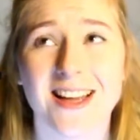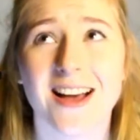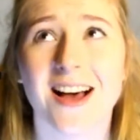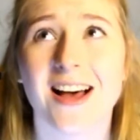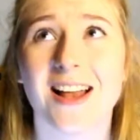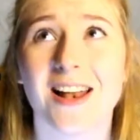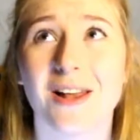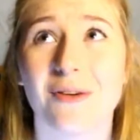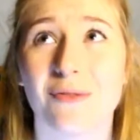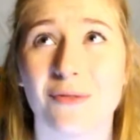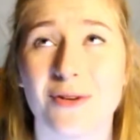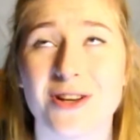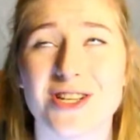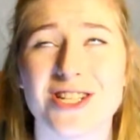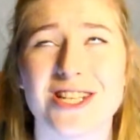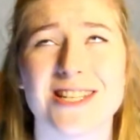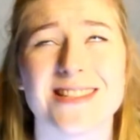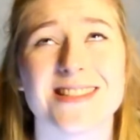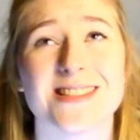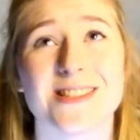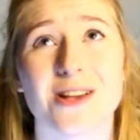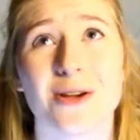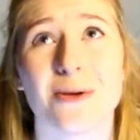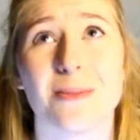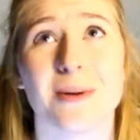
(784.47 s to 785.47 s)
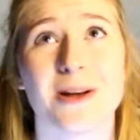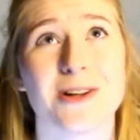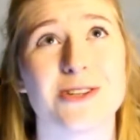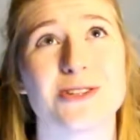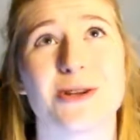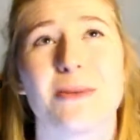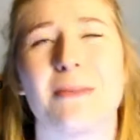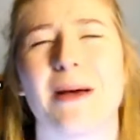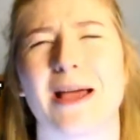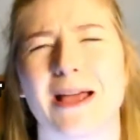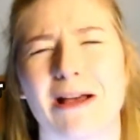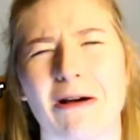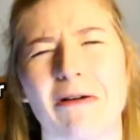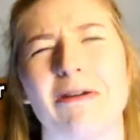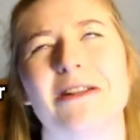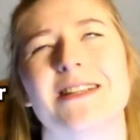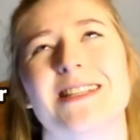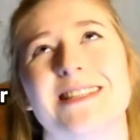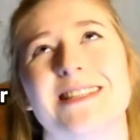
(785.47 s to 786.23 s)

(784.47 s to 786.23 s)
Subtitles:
I love wishes so much, oh my god.